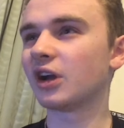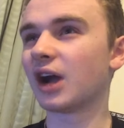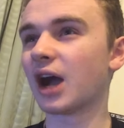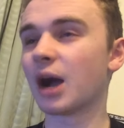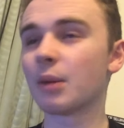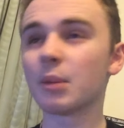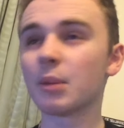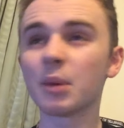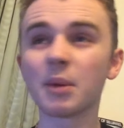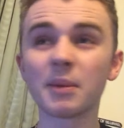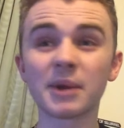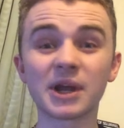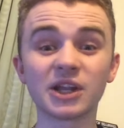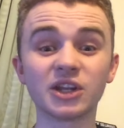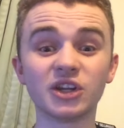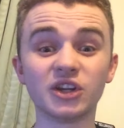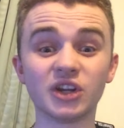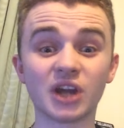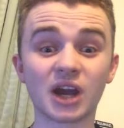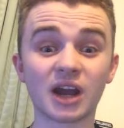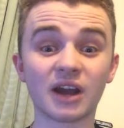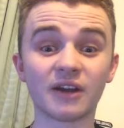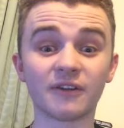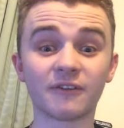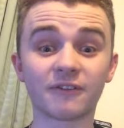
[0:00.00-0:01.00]
I'm a Man
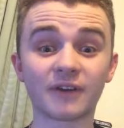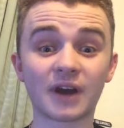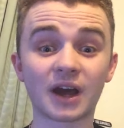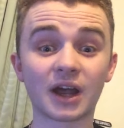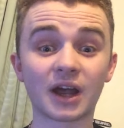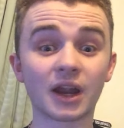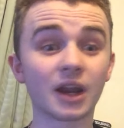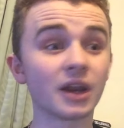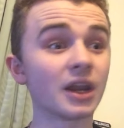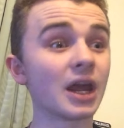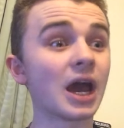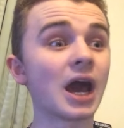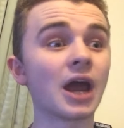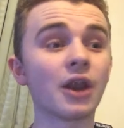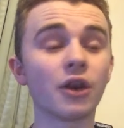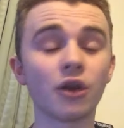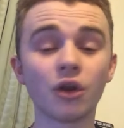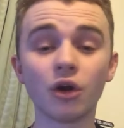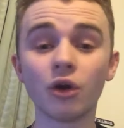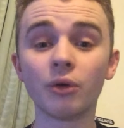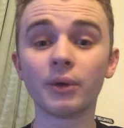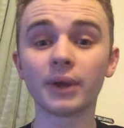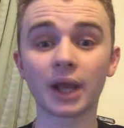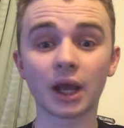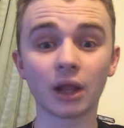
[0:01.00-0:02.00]
United fan. I
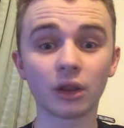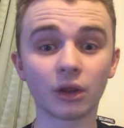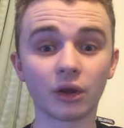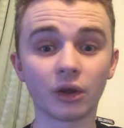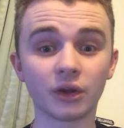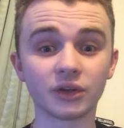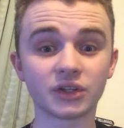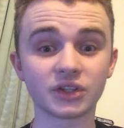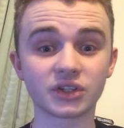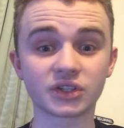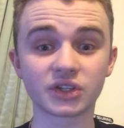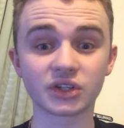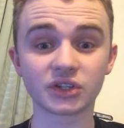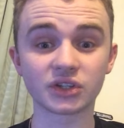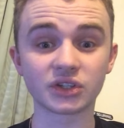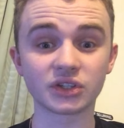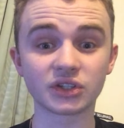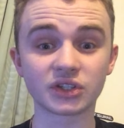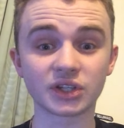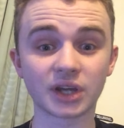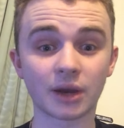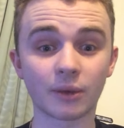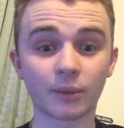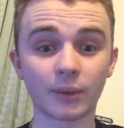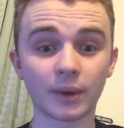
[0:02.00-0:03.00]
know we get a lot of
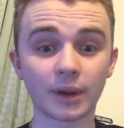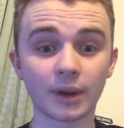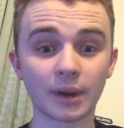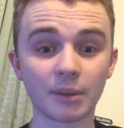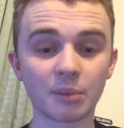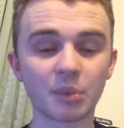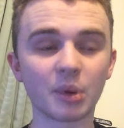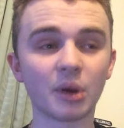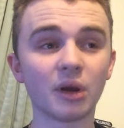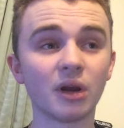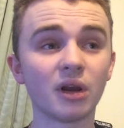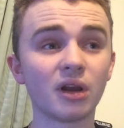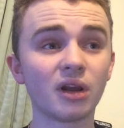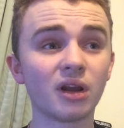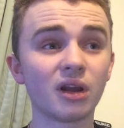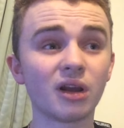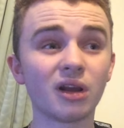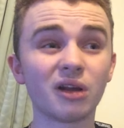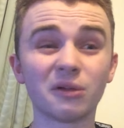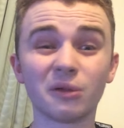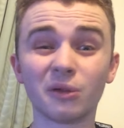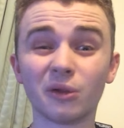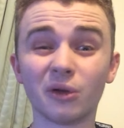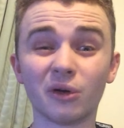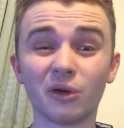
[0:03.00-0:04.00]
decisions our way, but,
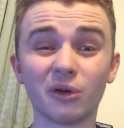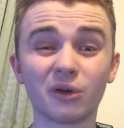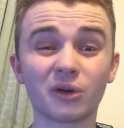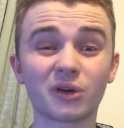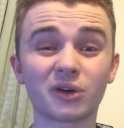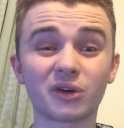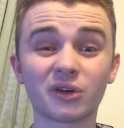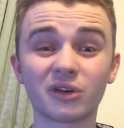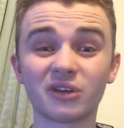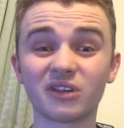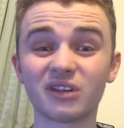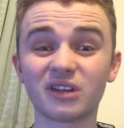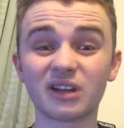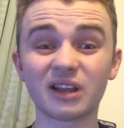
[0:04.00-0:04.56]
look,